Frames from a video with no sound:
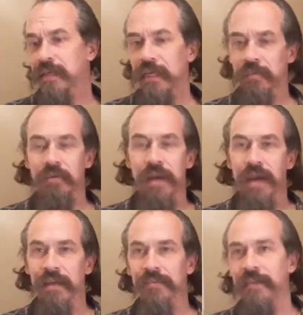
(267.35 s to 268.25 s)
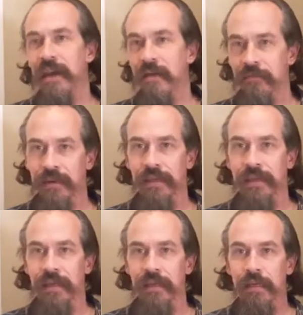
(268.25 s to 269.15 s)
I keep track of
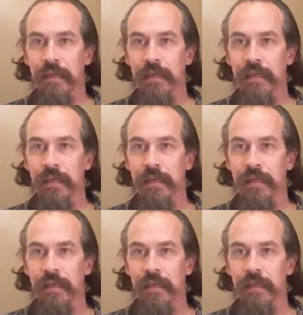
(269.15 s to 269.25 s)
everything.